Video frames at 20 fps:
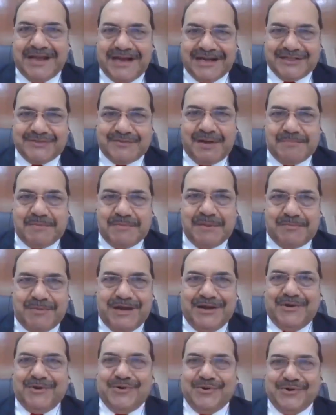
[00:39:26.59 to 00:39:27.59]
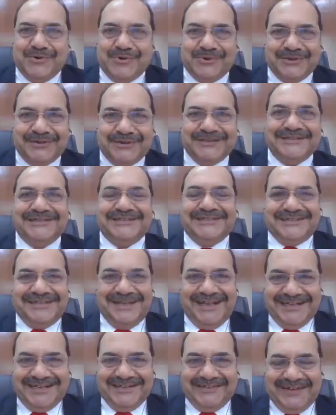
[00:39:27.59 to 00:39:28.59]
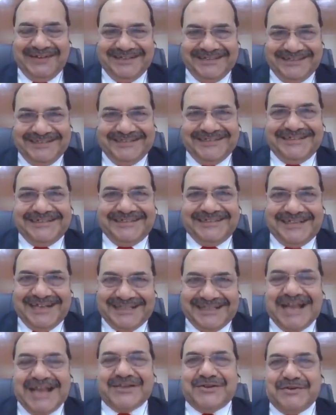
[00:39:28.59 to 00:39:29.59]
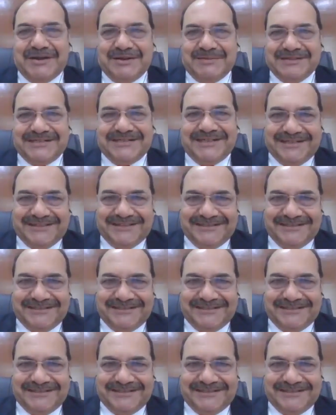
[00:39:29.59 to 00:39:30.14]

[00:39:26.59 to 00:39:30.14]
That is why people don't know. Anyway, now thank you very much.